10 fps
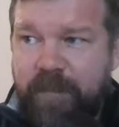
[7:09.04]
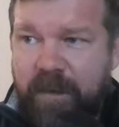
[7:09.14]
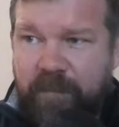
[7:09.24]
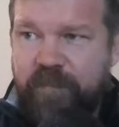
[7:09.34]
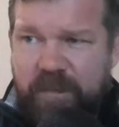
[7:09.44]

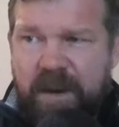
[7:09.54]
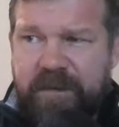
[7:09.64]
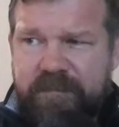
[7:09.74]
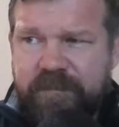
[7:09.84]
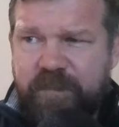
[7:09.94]
Um, I
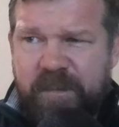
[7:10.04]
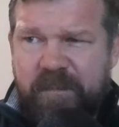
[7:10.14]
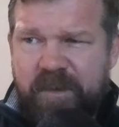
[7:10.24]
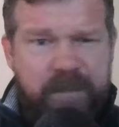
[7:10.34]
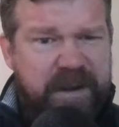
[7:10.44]

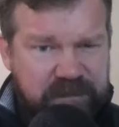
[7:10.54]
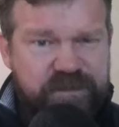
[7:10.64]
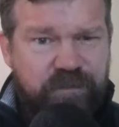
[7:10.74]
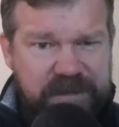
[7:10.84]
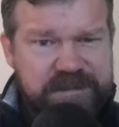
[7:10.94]
remember the Barings
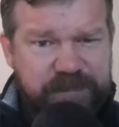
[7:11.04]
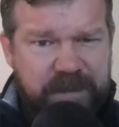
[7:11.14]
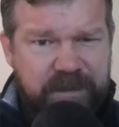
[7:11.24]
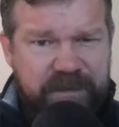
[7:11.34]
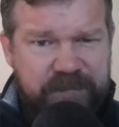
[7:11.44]
crisis.
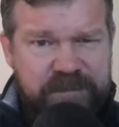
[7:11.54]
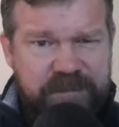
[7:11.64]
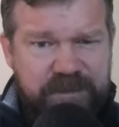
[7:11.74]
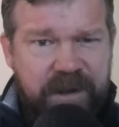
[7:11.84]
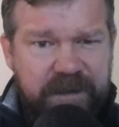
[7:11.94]
Maybe I think it was in
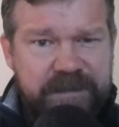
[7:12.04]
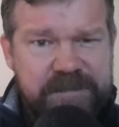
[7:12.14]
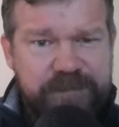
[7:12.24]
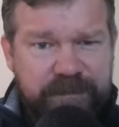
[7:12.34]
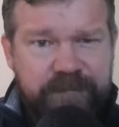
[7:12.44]
the
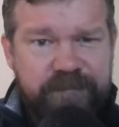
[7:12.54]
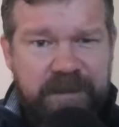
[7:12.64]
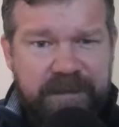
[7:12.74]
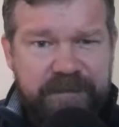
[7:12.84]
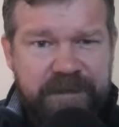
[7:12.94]
nineties when
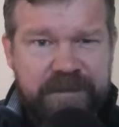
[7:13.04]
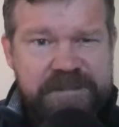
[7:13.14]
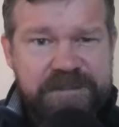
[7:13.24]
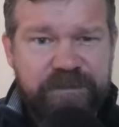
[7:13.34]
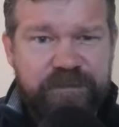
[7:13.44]
that Nick
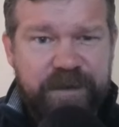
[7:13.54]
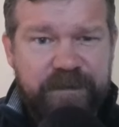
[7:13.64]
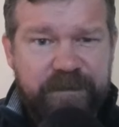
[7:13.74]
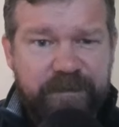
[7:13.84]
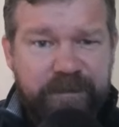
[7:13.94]
Leeson
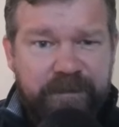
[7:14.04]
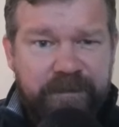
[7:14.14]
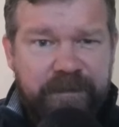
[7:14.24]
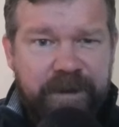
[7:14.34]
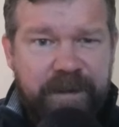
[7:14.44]
trader
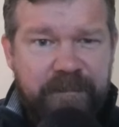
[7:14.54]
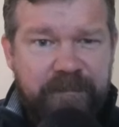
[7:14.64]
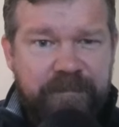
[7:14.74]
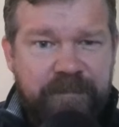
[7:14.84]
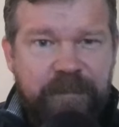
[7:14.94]
yeah, um,
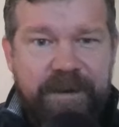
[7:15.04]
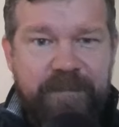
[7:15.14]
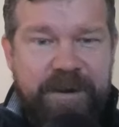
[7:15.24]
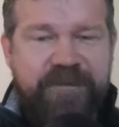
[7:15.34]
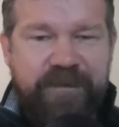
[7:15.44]
yeah. went a
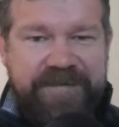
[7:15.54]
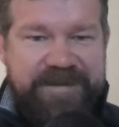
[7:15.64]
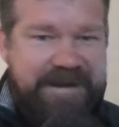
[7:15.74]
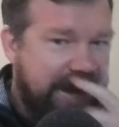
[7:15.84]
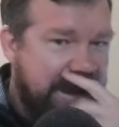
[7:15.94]
bit
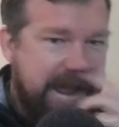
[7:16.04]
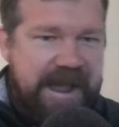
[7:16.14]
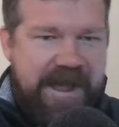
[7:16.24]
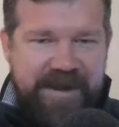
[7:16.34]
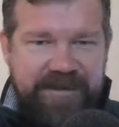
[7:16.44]
crazy,
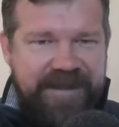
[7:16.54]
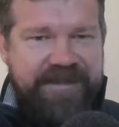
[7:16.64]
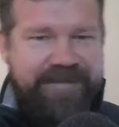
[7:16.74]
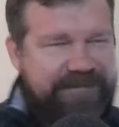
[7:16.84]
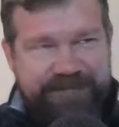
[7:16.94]
in,
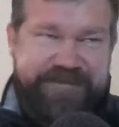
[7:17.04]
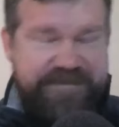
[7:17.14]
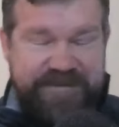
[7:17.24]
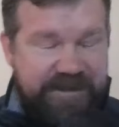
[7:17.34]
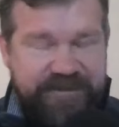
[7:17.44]
which is
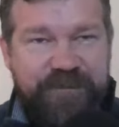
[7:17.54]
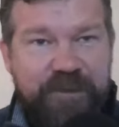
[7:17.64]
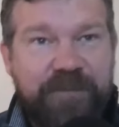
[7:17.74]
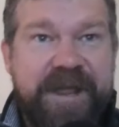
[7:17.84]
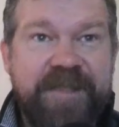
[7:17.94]
another story
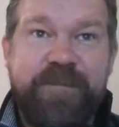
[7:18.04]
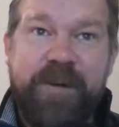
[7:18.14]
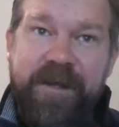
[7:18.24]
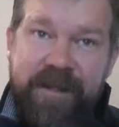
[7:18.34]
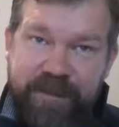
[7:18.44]
altogether.
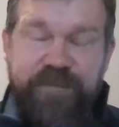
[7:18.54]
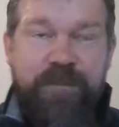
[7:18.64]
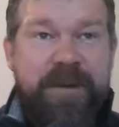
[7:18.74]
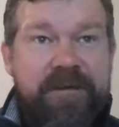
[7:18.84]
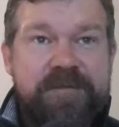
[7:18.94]
But there was a
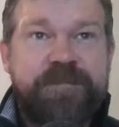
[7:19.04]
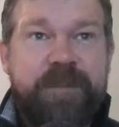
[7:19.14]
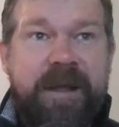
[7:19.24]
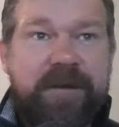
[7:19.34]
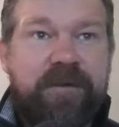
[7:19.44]
Barings
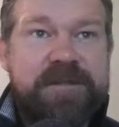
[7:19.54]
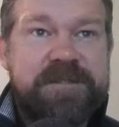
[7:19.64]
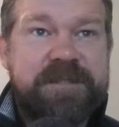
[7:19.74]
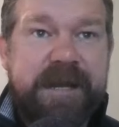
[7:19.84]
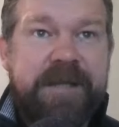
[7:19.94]
Bank
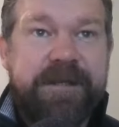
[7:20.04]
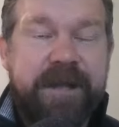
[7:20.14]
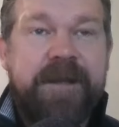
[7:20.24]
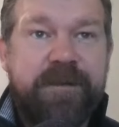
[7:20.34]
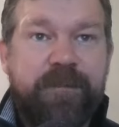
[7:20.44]
crisis in eighteen
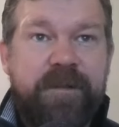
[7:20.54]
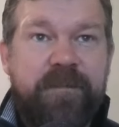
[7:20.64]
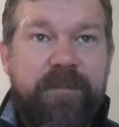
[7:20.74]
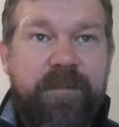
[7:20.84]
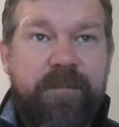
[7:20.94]
ninety where the,
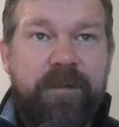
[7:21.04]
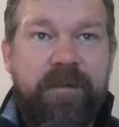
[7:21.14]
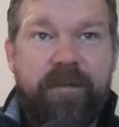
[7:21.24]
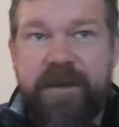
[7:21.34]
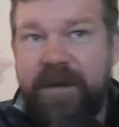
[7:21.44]
the,
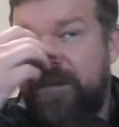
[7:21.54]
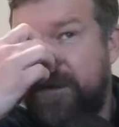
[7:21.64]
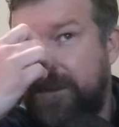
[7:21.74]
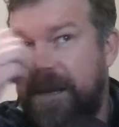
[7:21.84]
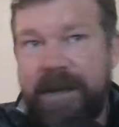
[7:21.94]
they they
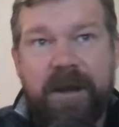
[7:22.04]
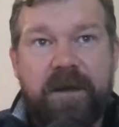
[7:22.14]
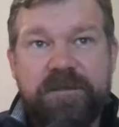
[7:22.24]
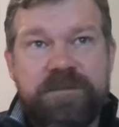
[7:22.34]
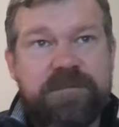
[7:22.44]
lent
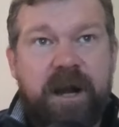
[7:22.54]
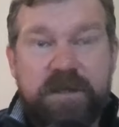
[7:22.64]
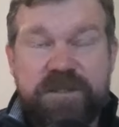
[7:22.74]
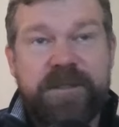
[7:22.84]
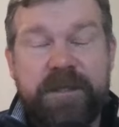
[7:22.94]
Ar
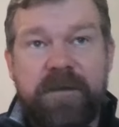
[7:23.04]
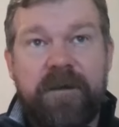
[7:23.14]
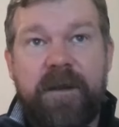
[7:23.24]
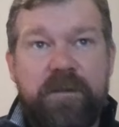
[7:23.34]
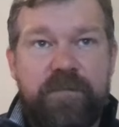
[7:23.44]
Argentina
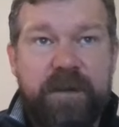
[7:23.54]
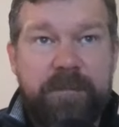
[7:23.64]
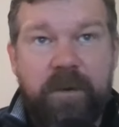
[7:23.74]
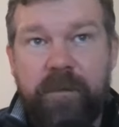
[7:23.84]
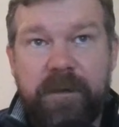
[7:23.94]
like three
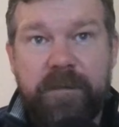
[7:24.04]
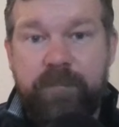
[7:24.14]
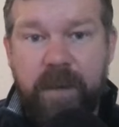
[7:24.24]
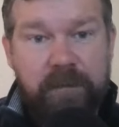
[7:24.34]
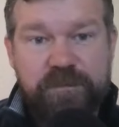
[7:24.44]
million
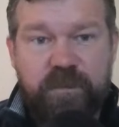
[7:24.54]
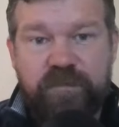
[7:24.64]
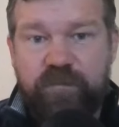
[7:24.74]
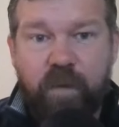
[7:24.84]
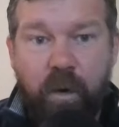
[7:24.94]
pounds worth
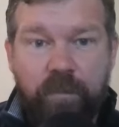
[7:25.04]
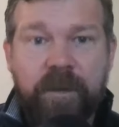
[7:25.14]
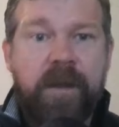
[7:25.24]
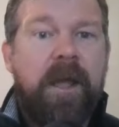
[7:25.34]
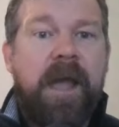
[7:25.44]
of gold,
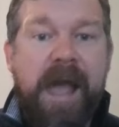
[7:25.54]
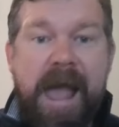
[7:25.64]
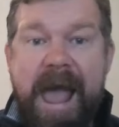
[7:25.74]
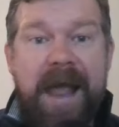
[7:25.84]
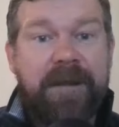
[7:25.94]

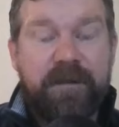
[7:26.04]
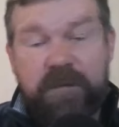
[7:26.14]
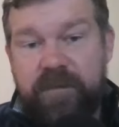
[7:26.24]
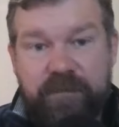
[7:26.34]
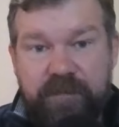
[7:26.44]
and
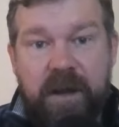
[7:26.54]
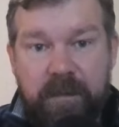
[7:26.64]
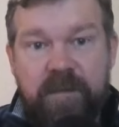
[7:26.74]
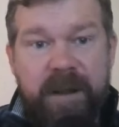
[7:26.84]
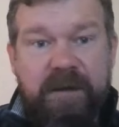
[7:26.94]
the,
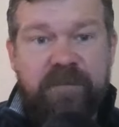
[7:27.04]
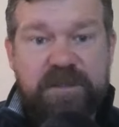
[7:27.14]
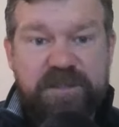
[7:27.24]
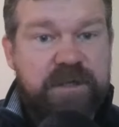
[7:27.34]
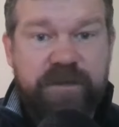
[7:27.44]
the Bank of
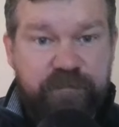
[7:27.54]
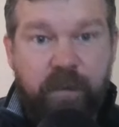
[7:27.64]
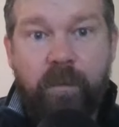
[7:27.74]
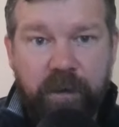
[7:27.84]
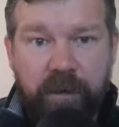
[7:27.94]
Argentina
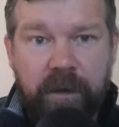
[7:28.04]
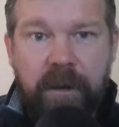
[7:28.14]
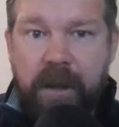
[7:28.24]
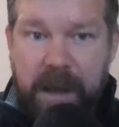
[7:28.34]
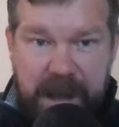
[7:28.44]
defaulted on it.
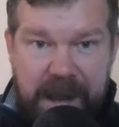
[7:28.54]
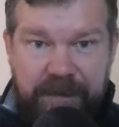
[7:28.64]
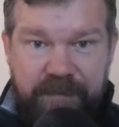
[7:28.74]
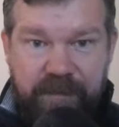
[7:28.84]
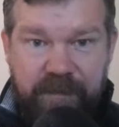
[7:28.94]

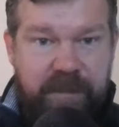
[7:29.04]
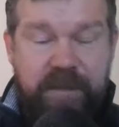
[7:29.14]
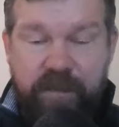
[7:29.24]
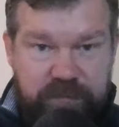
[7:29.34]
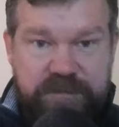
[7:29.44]
And
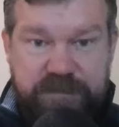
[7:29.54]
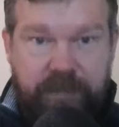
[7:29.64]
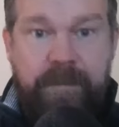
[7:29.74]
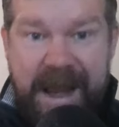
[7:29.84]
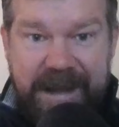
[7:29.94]
there was
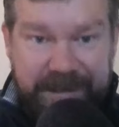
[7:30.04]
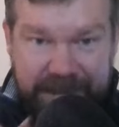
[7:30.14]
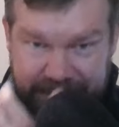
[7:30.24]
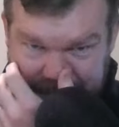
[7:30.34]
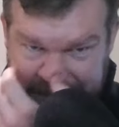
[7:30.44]
panic
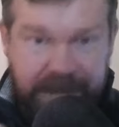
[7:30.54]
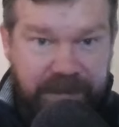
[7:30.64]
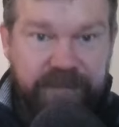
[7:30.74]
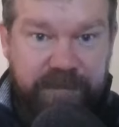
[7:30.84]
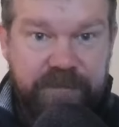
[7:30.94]
in
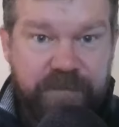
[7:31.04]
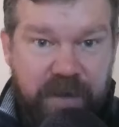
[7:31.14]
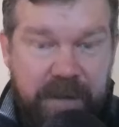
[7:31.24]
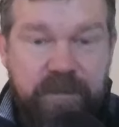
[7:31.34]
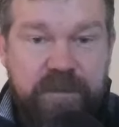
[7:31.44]
England at the
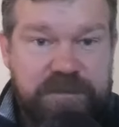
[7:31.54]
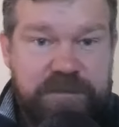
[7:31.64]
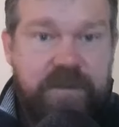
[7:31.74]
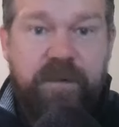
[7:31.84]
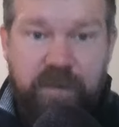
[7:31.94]
time because
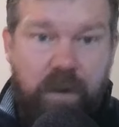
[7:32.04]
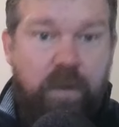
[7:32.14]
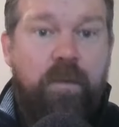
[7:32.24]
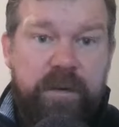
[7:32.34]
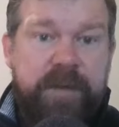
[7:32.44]
the
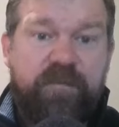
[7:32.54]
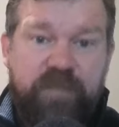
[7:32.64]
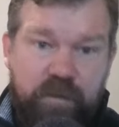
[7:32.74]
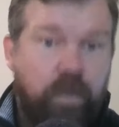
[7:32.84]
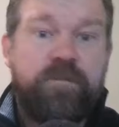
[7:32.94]
whole heap of their
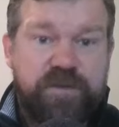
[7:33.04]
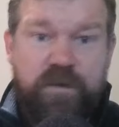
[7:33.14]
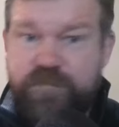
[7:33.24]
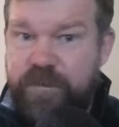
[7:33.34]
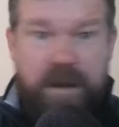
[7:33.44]
gold
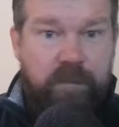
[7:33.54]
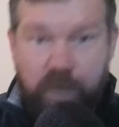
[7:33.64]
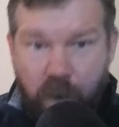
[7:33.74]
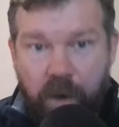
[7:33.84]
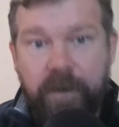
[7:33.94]
reserves are now
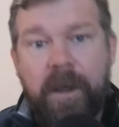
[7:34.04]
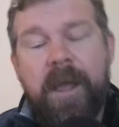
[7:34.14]
gone.